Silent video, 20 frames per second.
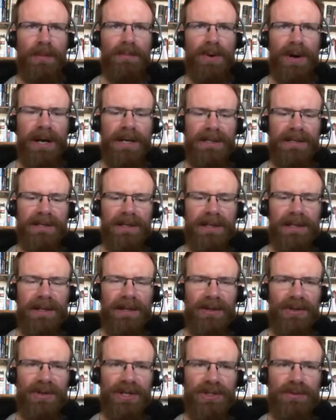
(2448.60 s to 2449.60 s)
but
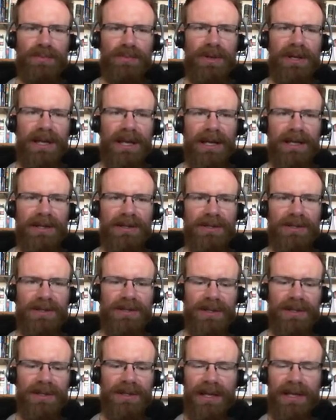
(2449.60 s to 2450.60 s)
this
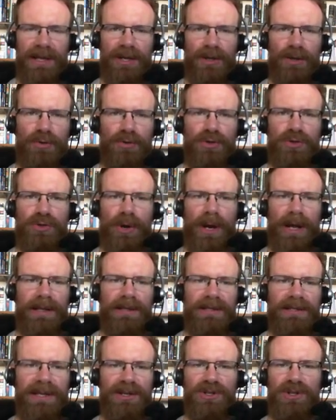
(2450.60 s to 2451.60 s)
begins Enkidu's
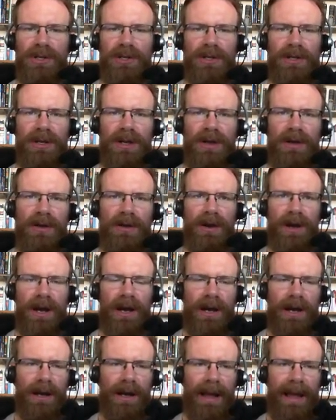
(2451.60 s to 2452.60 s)
transition
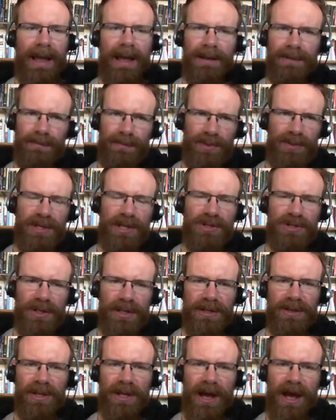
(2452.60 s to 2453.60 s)
uh, and
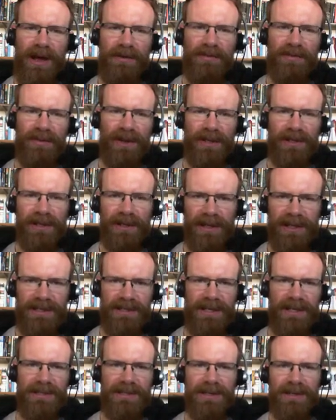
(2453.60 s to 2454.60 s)
potentially the conflict. At
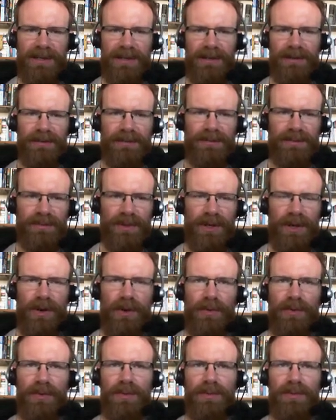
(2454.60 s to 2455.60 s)
least he's going to, you
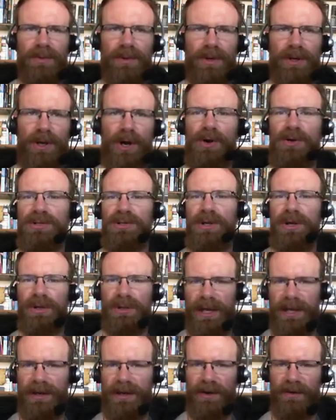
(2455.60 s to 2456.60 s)
know, curse
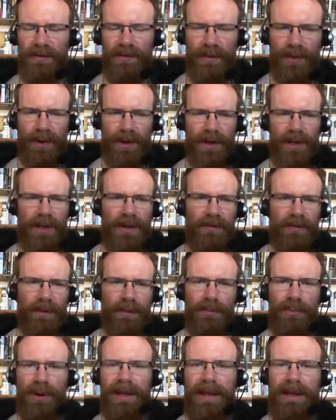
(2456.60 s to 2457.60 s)
her later for,
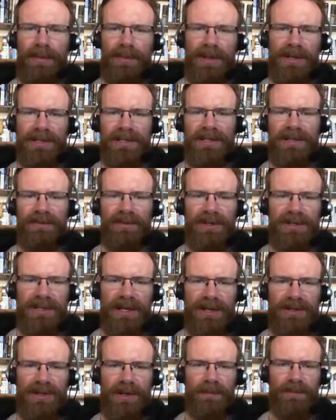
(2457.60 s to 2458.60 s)
for bringing him into
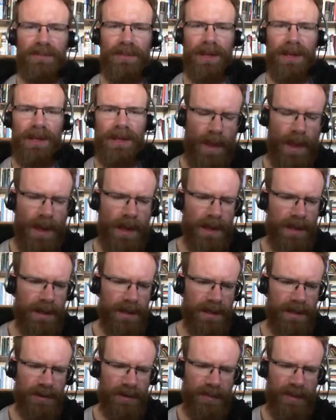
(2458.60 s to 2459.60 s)
civilization.
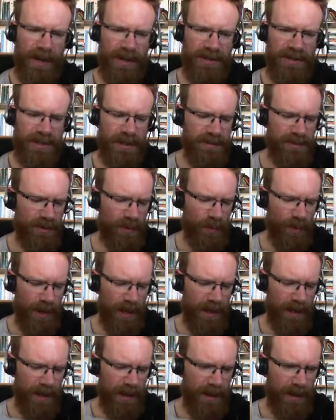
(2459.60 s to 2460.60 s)
Gilgamesh
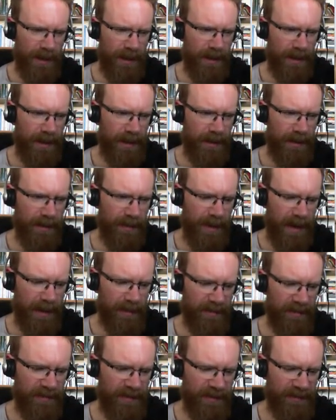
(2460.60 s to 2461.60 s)
seems aware
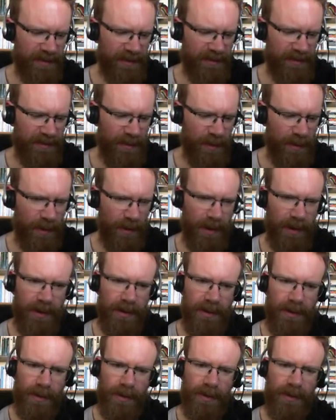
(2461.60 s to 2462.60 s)
on the bottom of
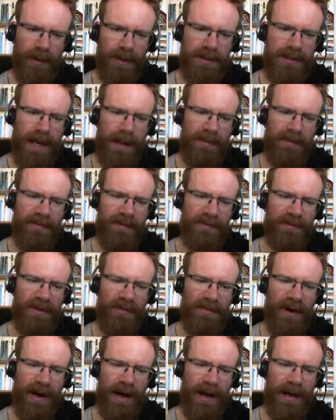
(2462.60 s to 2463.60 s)
54, or the
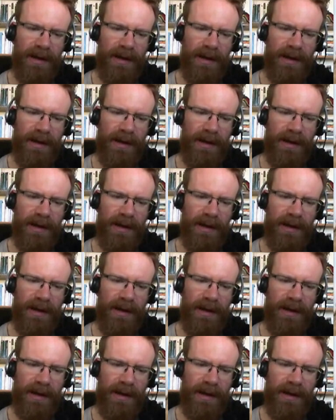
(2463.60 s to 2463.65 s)
top of